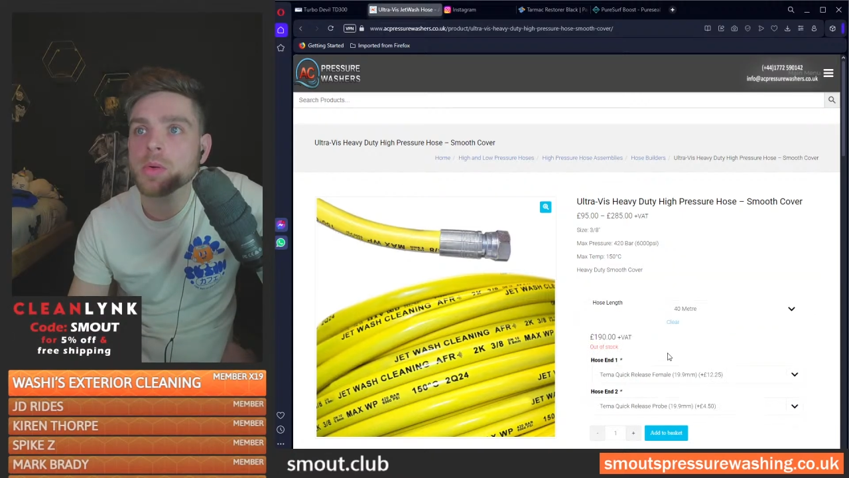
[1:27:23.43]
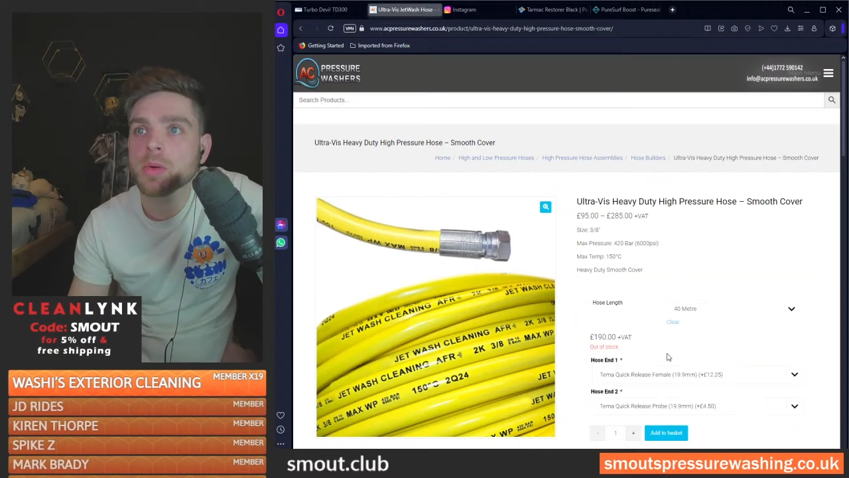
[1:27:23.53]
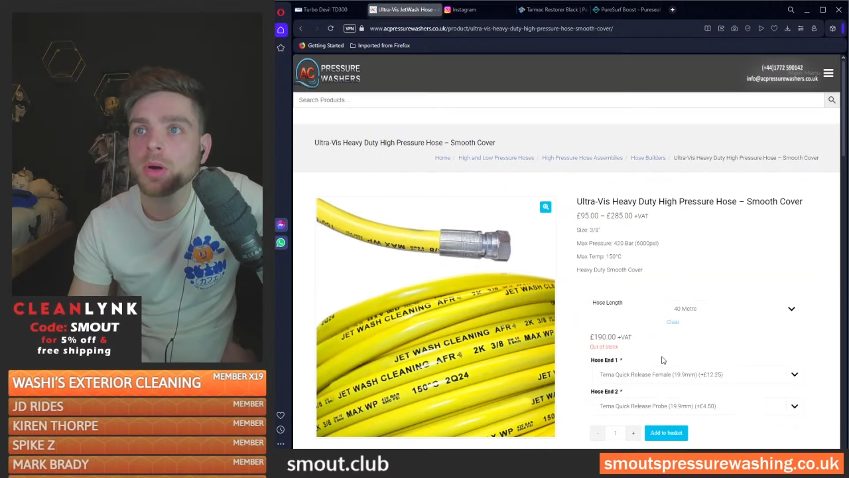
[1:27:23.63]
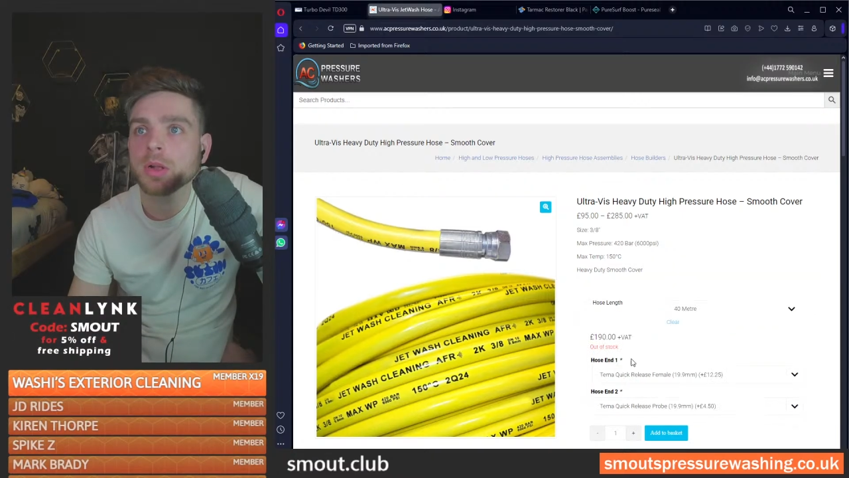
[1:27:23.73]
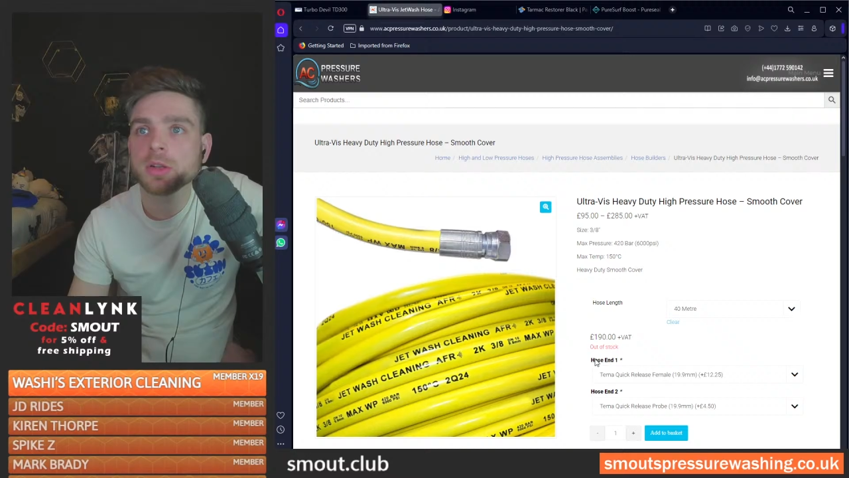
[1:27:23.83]

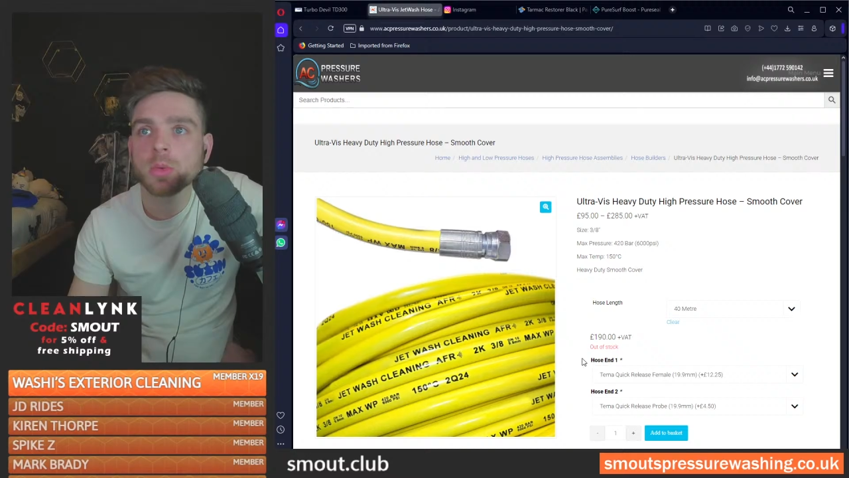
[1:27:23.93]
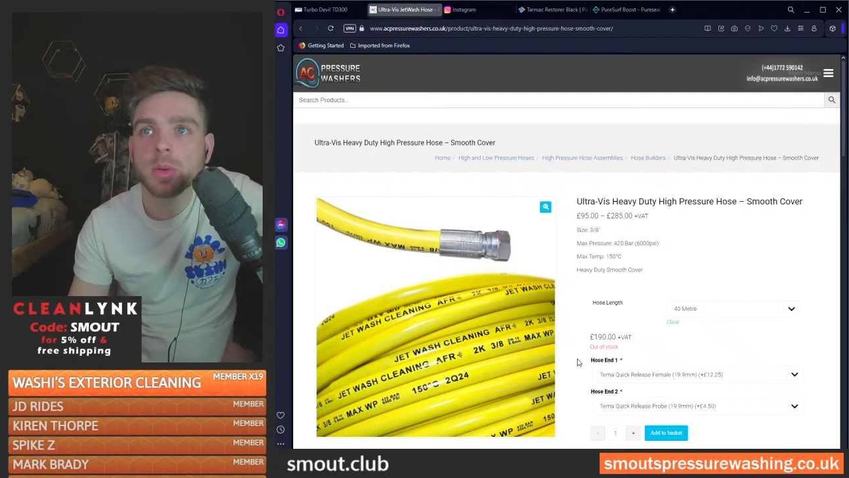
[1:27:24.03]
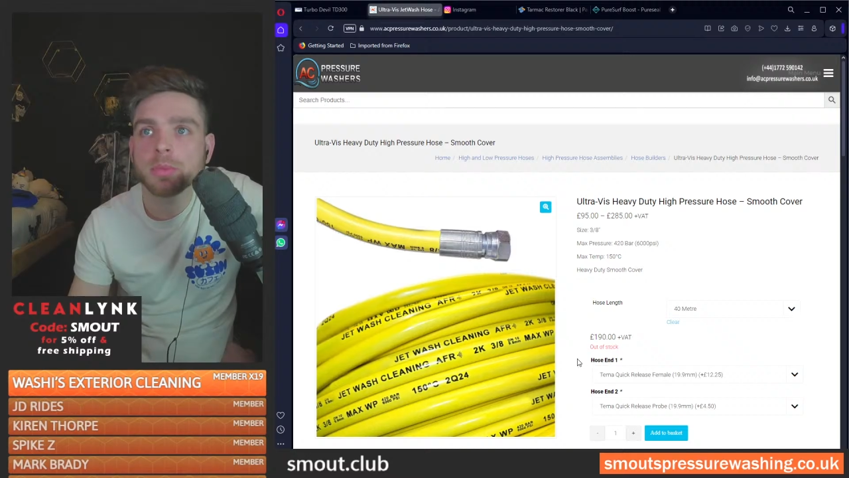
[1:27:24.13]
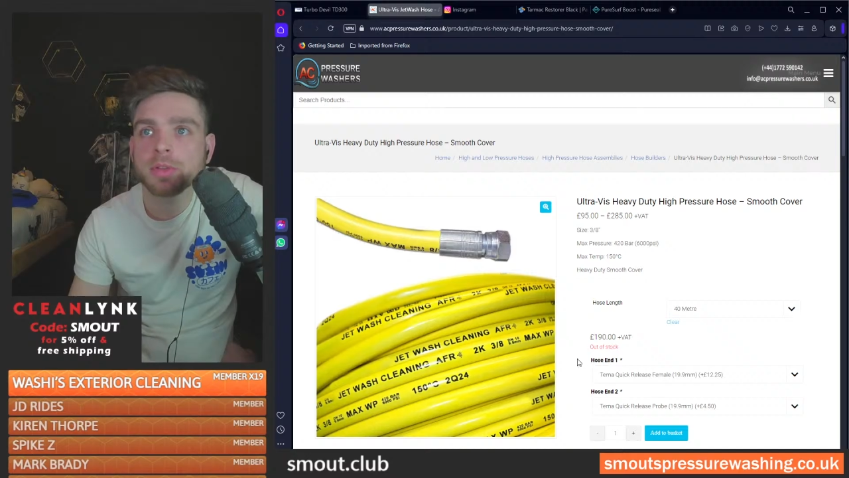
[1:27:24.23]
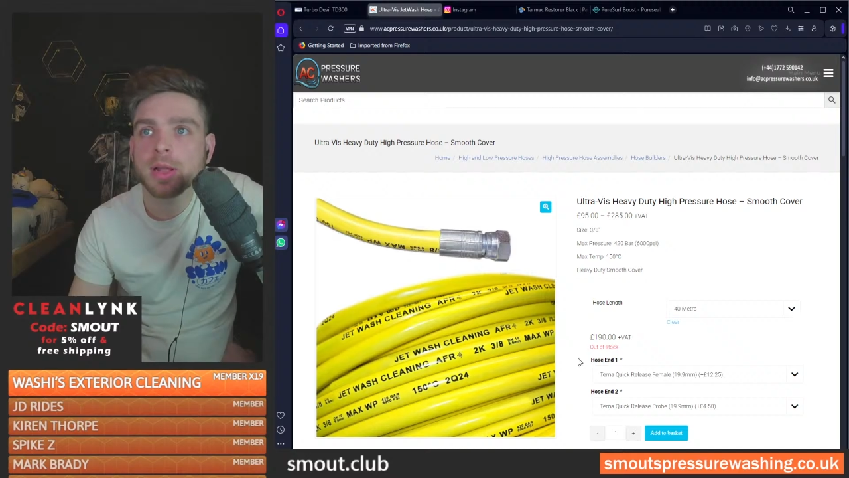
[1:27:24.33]
I don't know what
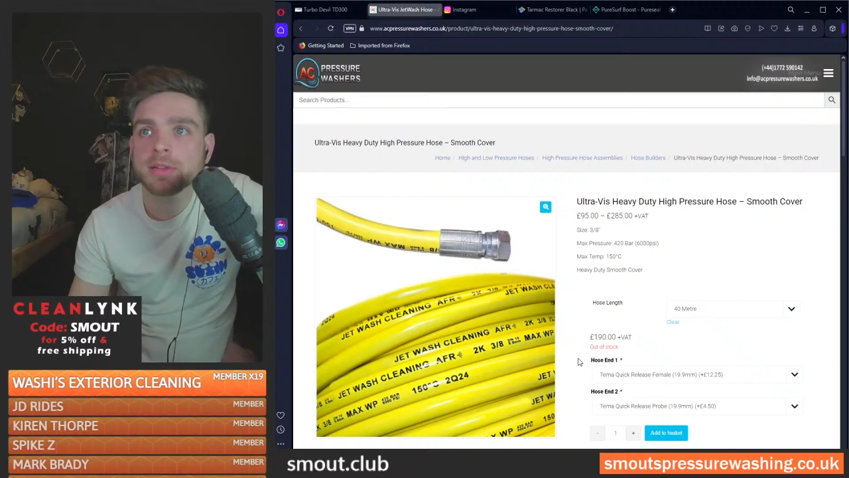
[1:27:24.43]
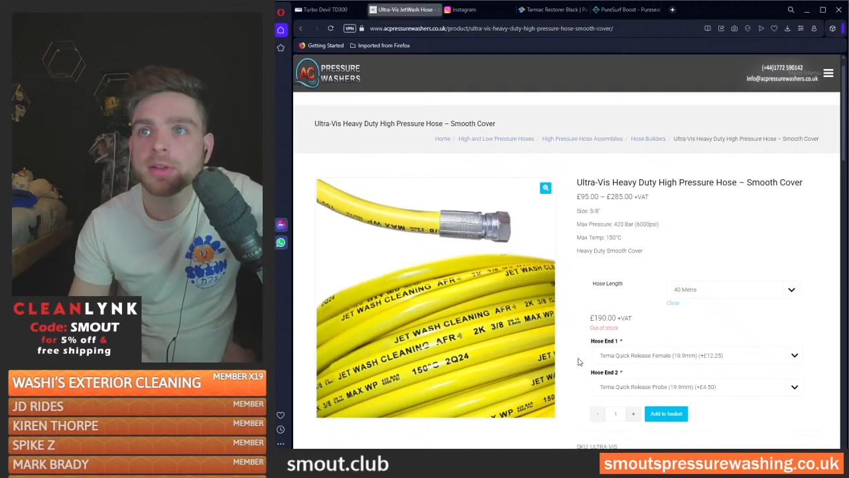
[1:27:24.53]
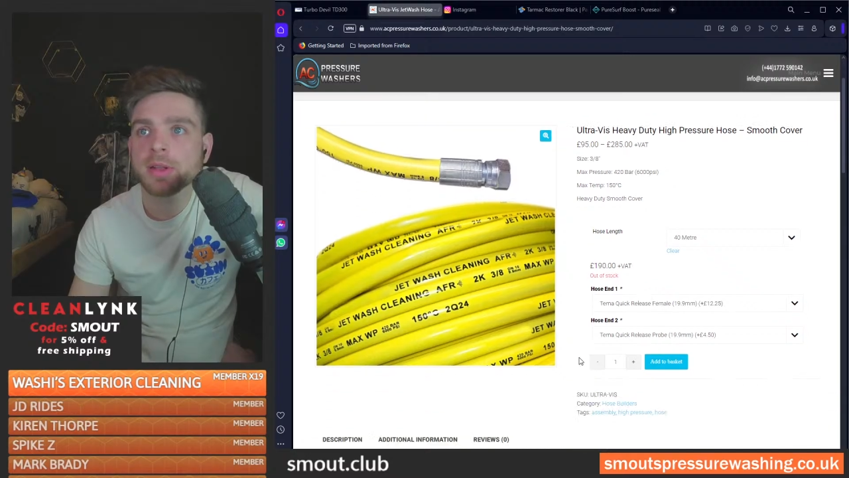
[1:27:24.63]
I'm selecting